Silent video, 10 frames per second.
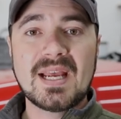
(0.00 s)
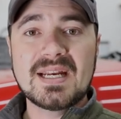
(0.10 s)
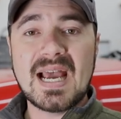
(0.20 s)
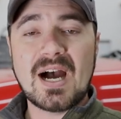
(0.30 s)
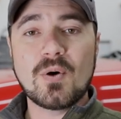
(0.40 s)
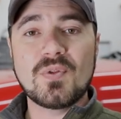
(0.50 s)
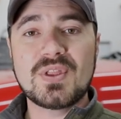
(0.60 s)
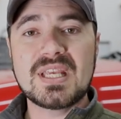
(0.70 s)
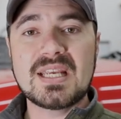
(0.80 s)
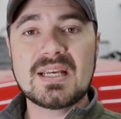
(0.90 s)
Now,
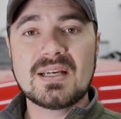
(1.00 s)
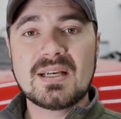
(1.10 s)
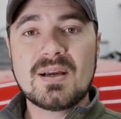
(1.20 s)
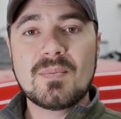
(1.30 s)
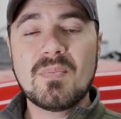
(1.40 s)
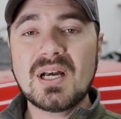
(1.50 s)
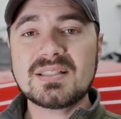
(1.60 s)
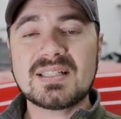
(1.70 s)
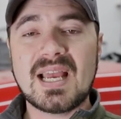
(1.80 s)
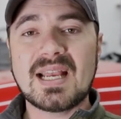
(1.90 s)
the
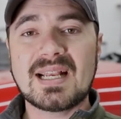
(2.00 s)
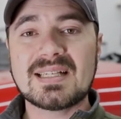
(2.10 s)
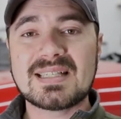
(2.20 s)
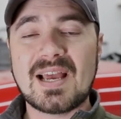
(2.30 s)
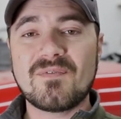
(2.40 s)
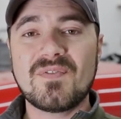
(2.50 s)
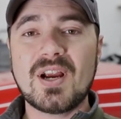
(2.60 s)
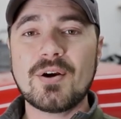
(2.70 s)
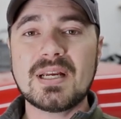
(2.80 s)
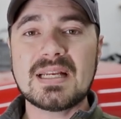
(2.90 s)
Mustang has had
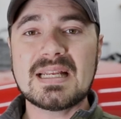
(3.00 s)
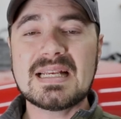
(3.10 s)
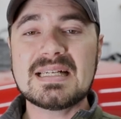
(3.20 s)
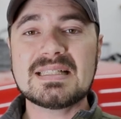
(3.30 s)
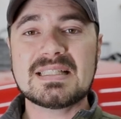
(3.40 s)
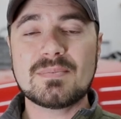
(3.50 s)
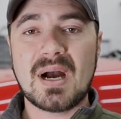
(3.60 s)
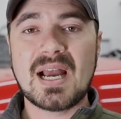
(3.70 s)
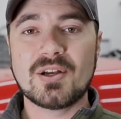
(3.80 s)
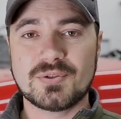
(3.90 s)
very easy
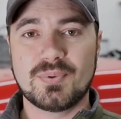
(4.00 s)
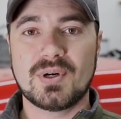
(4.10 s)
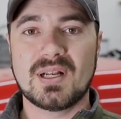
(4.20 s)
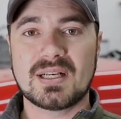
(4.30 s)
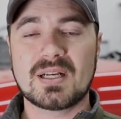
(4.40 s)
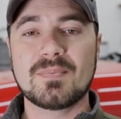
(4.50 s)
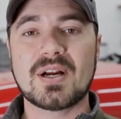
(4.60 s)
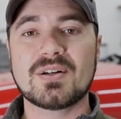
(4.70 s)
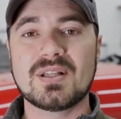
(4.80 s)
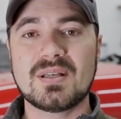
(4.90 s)
miles put on it
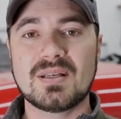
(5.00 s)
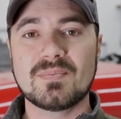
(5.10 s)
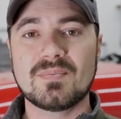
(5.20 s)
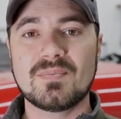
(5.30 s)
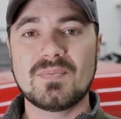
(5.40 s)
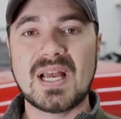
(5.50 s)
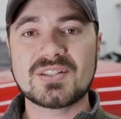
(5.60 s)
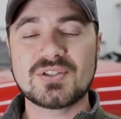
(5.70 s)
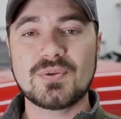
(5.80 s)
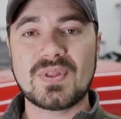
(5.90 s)
compared to the
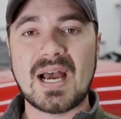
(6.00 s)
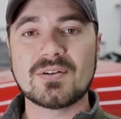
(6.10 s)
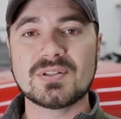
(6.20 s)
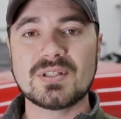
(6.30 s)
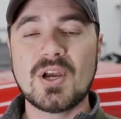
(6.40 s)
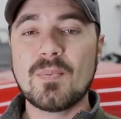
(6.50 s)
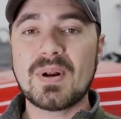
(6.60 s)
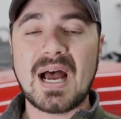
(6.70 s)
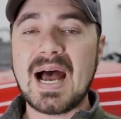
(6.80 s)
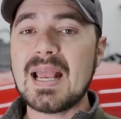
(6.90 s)
S2000,
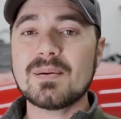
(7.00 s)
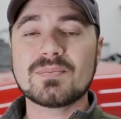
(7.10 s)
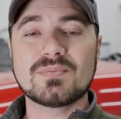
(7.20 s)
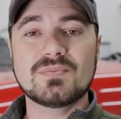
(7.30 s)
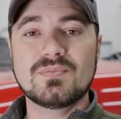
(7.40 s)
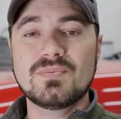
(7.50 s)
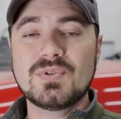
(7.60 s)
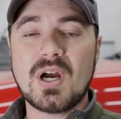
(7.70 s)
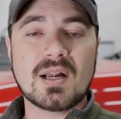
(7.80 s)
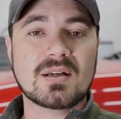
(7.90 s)
but I
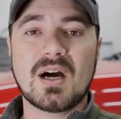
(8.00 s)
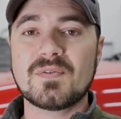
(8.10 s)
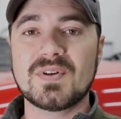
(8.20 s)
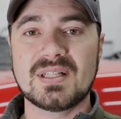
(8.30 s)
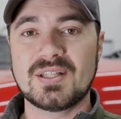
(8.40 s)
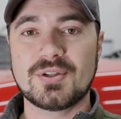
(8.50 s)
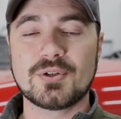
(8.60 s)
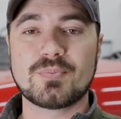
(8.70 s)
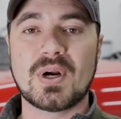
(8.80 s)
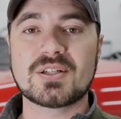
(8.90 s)
am not confident that
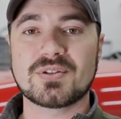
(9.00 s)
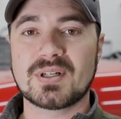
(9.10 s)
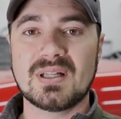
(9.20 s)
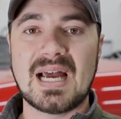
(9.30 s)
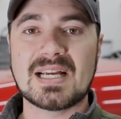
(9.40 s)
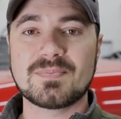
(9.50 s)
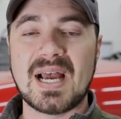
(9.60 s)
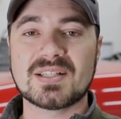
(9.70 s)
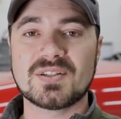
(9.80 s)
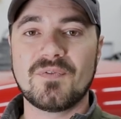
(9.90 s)
those brakes are going to last
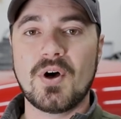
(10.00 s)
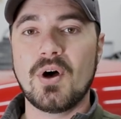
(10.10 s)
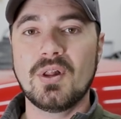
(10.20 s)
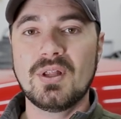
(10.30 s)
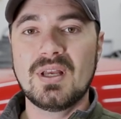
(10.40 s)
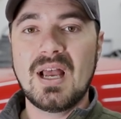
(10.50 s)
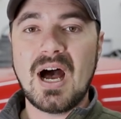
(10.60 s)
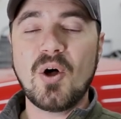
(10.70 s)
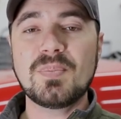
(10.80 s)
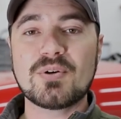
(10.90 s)
past the fall.
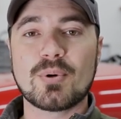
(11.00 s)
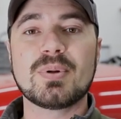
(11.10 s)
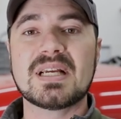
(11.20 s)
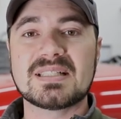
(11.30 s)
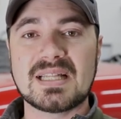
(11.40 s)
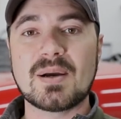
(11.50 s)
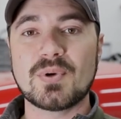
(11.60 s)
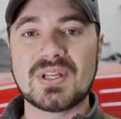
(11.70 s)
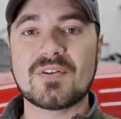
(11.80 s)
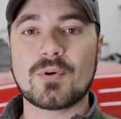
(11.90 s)
I'll be replacing them
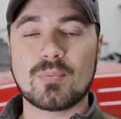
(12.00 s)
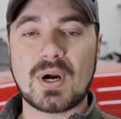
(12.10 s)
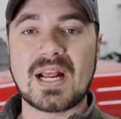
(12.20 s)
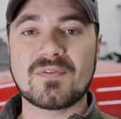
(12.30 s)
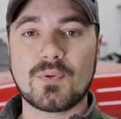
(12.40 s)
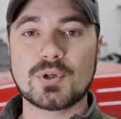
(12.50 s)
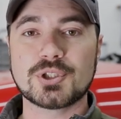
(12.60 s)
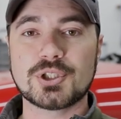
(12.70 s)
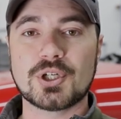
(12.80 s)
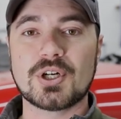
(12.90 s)
with a different brand for
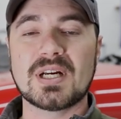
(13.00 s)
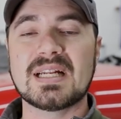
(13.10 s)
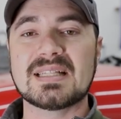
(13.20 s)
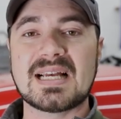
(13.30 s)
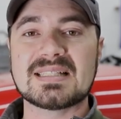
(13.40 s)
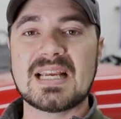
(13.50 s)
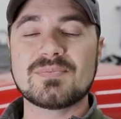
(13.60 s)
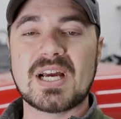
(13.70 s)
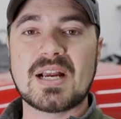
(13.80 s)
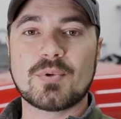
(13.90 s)
sure, and at that
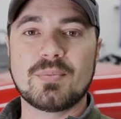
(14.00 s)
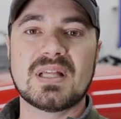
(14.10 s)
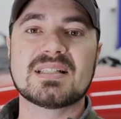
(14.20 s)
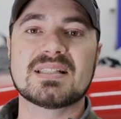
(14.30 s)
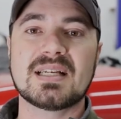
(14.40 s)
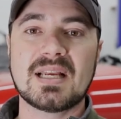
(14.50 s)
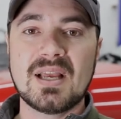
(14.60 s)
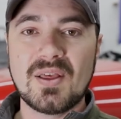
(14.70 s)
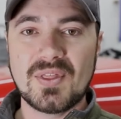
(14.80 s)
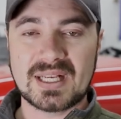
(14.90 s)
same time replacing
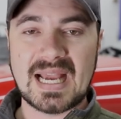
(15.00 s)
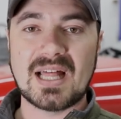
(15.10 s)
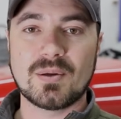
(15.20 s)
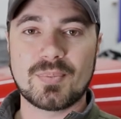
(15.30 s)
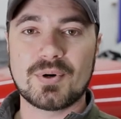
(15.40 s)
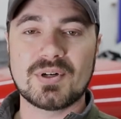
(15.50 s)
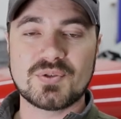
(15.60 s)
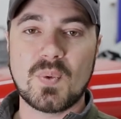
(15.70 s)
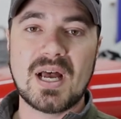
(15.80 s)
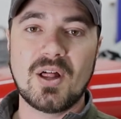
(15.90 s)
the caliper
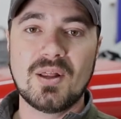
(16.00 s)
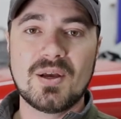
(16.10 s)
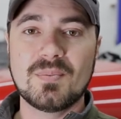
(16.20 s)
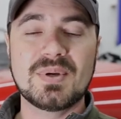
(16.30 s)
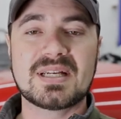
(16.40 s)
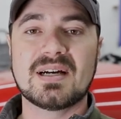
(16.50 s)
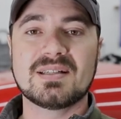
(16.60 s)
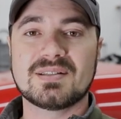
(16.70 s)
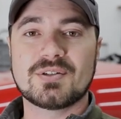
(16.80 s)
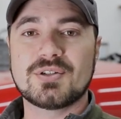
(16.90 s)
as well,
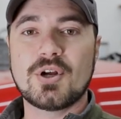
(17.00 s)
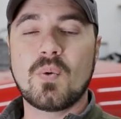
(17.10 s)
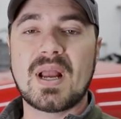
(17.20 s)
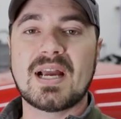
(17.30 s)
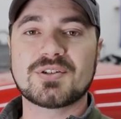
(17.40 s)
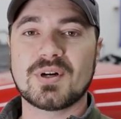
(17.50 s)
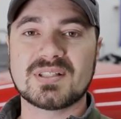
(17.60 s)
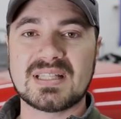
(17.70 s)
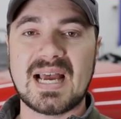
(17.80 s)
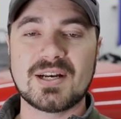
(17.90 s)
because there's no way I
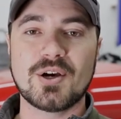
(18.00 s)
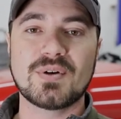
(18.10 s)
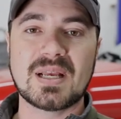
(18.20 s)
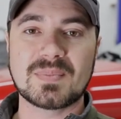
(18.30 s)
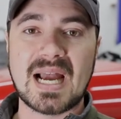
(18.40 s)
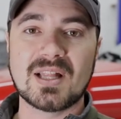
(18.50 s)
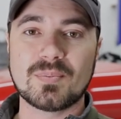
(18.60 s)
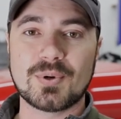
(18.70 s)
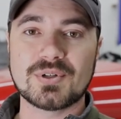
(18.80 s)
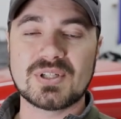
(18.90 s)
trust that no-name
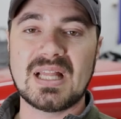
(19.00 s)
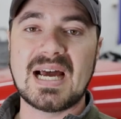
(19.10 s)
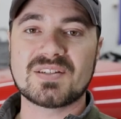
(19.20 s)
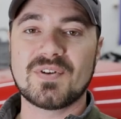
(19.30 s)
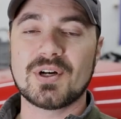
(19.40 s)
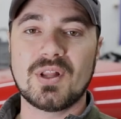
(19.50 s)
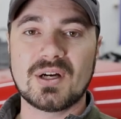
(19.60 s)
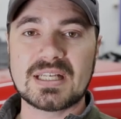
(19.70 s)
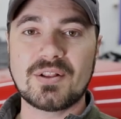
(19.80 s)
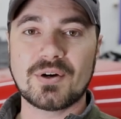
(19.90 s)
caliper to last very
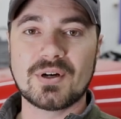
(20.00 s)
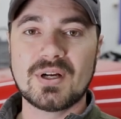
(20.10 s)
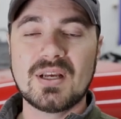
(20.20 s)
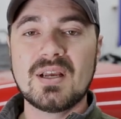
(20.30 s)
long either.